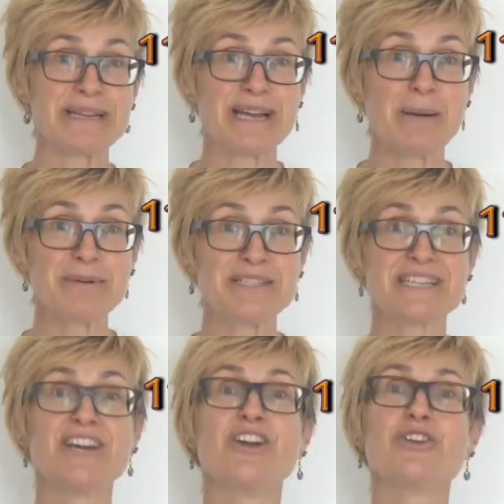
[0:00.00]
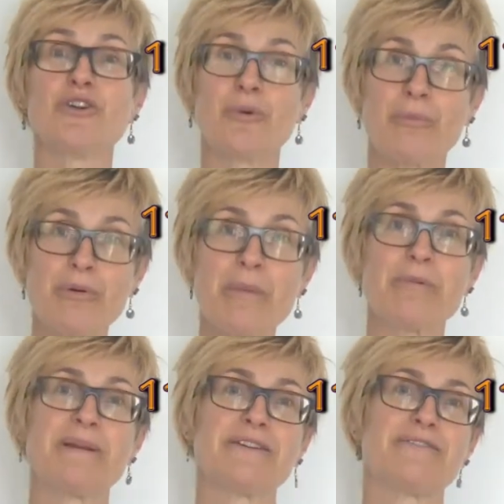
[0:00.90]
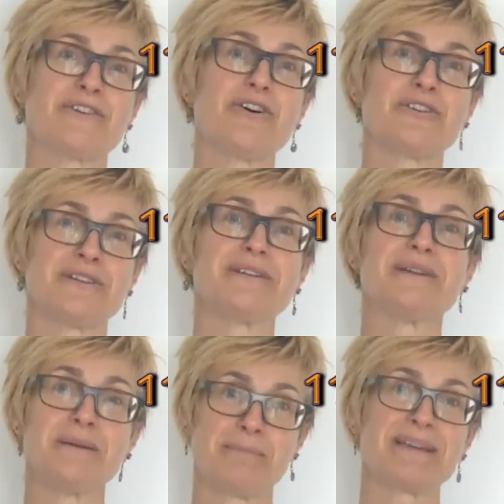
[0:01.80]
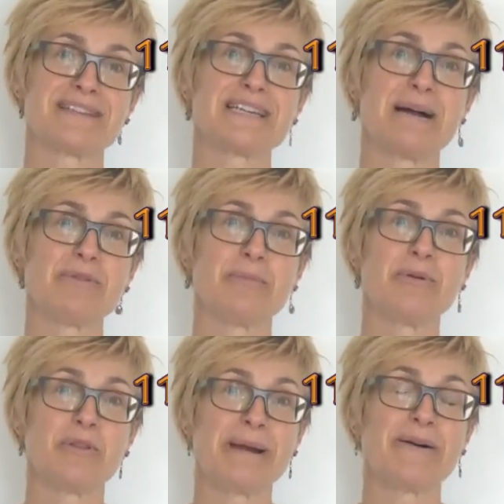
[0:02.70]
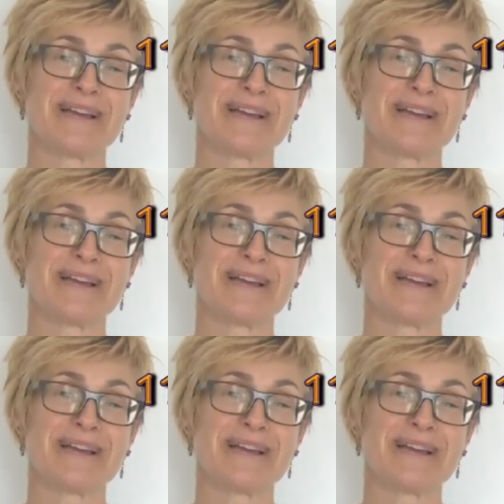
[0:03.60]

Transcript: in a cupboard, you'll probably have forgotten by the time you pull them out